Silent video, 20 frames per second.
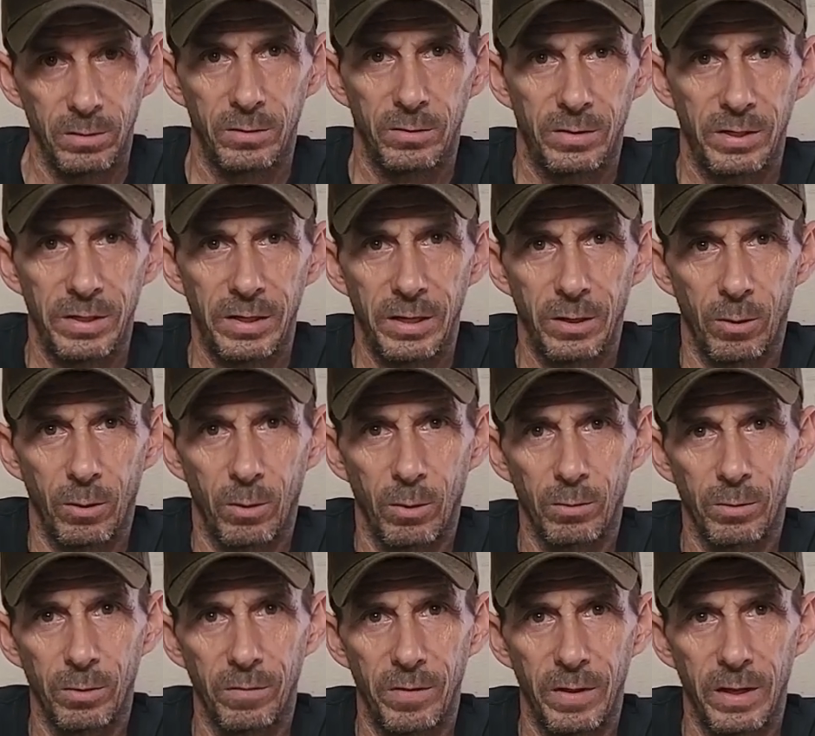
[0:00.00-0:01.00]
to get a
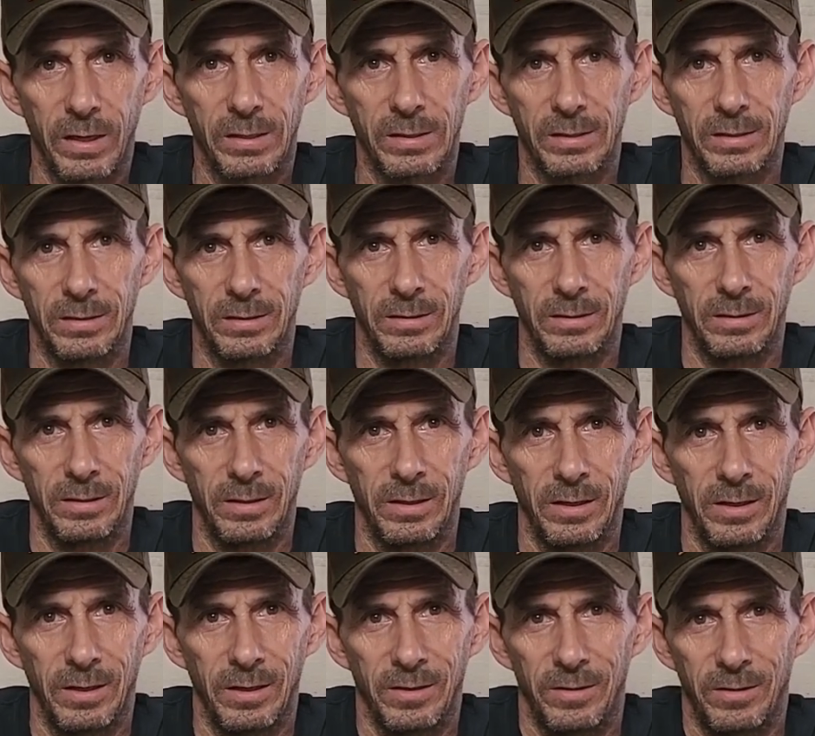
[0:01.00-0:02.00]
hold of this,
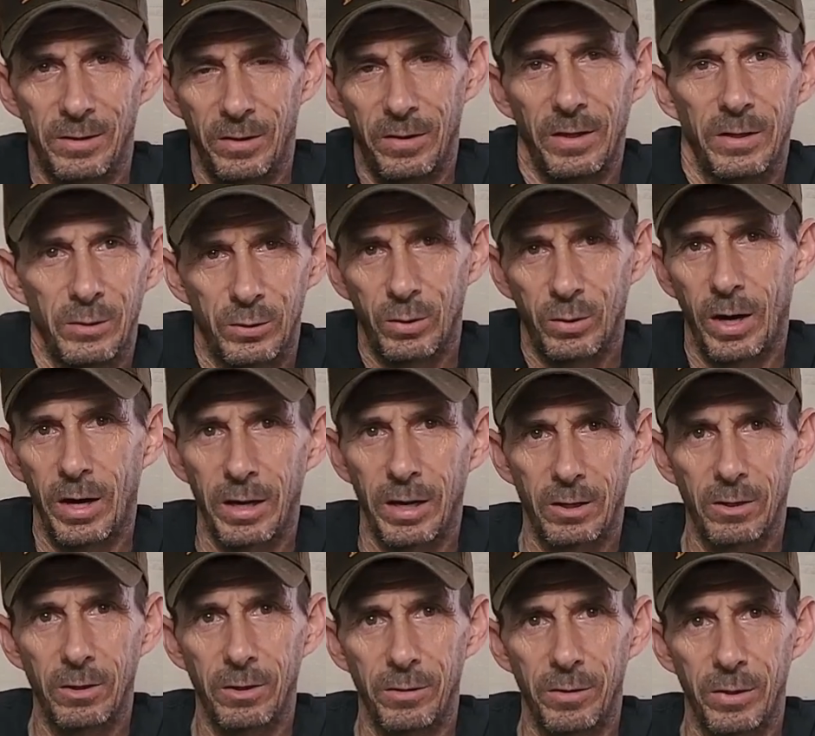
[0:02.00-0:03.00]
to then try to
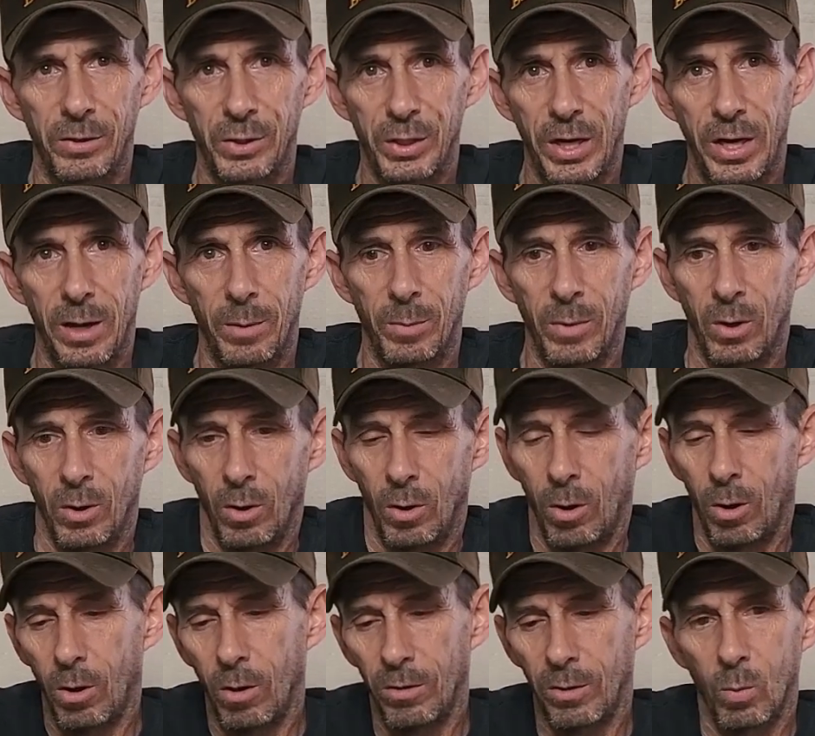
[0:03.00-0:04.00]
clear the jam.
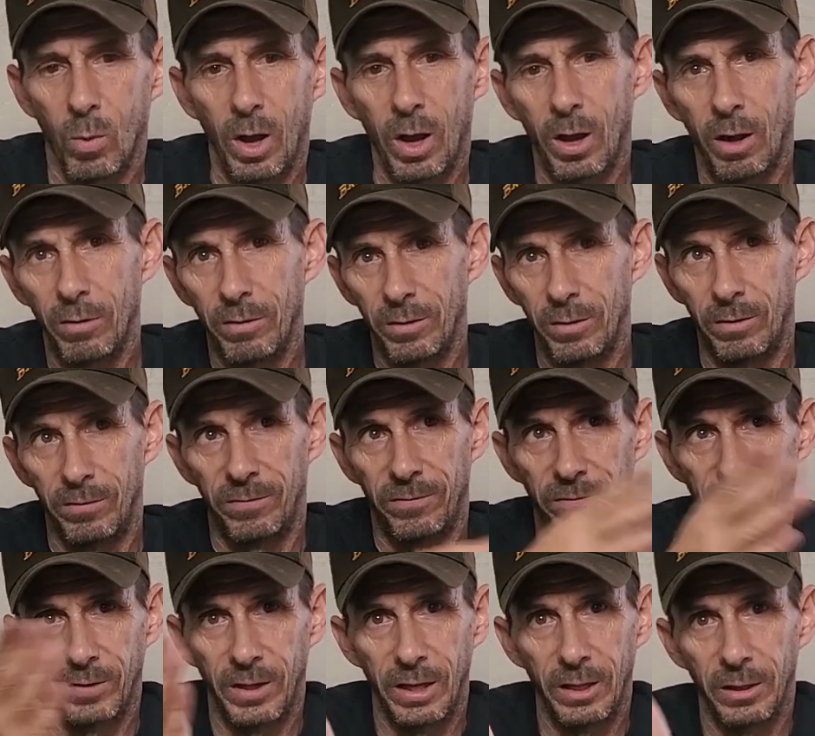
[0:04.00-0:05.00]
All the while they're
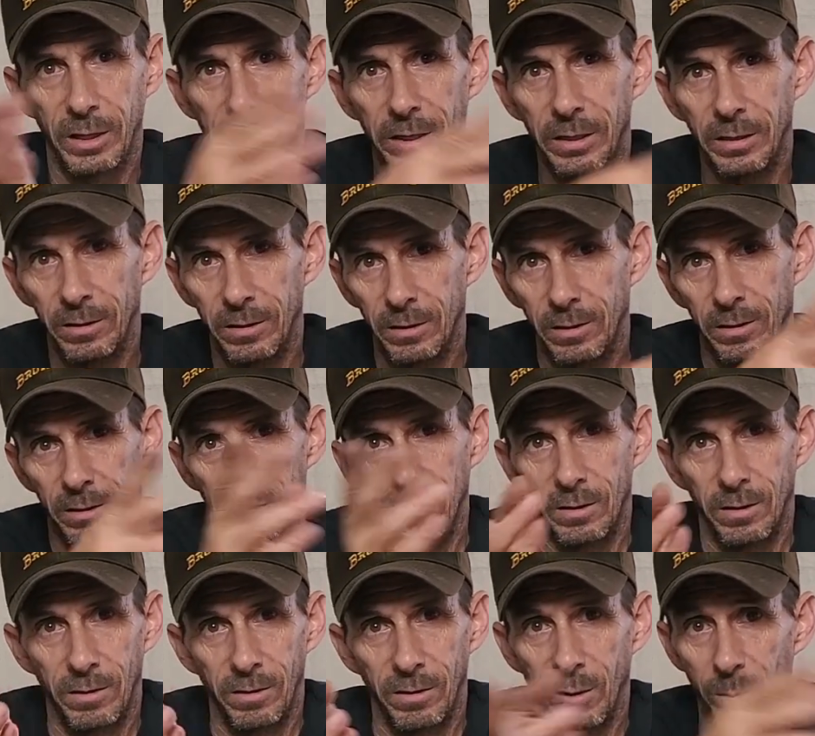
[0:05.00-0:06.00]
flailing
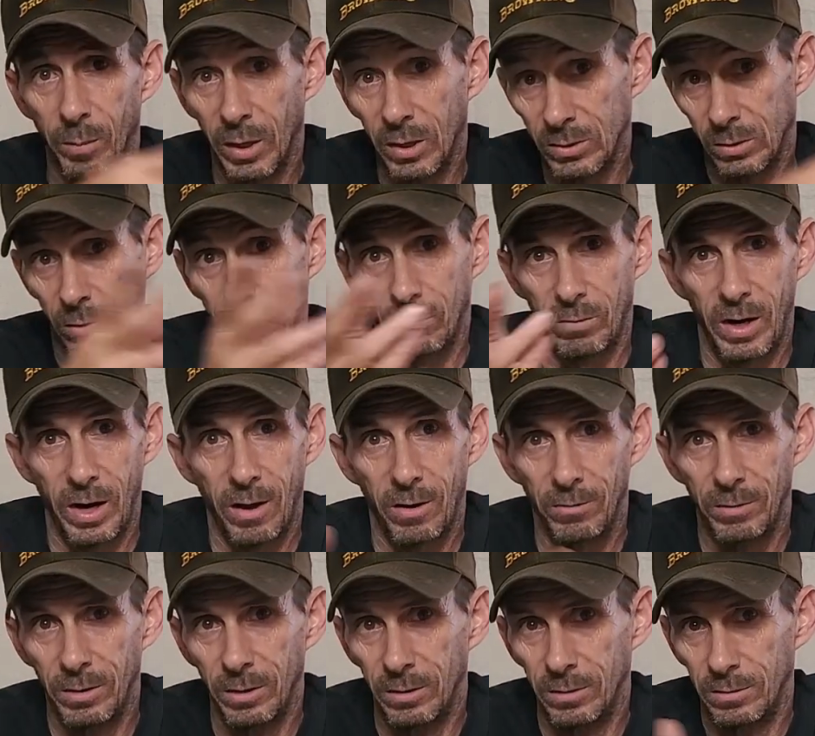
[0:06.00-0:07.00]
the muzzle
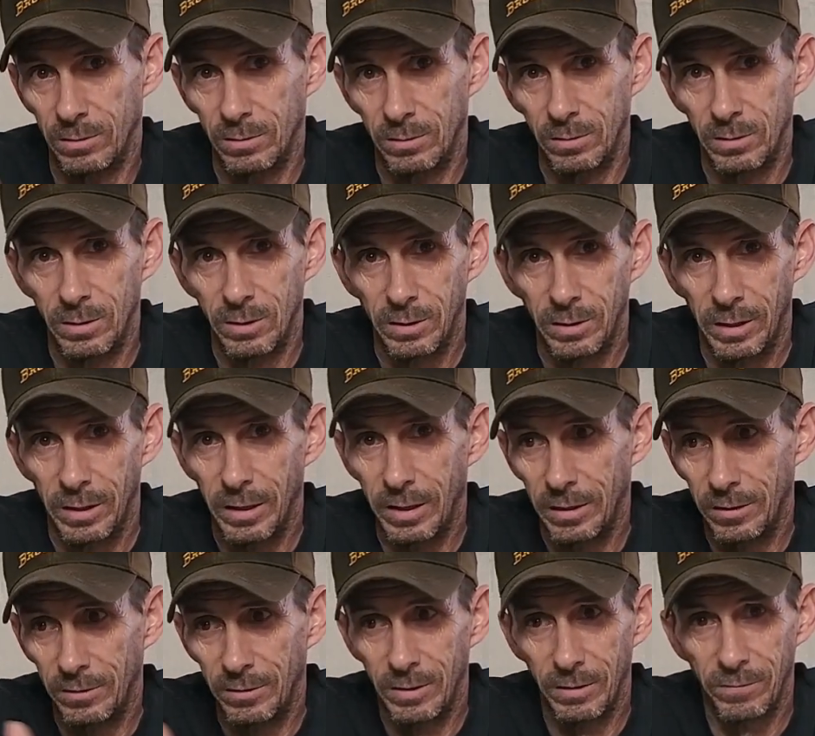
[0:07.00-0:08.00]
around
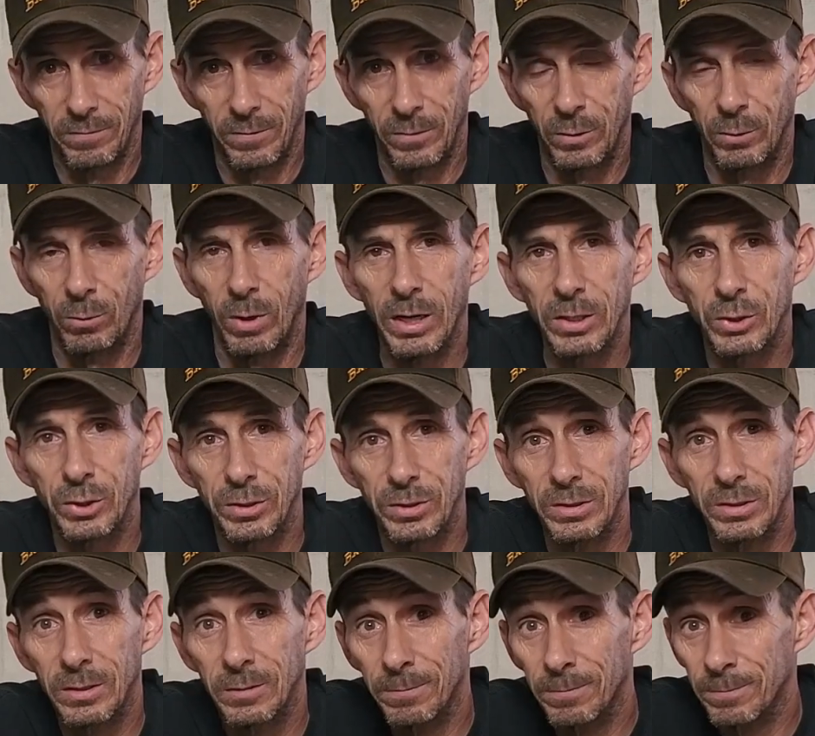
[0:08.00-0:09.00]
in different directions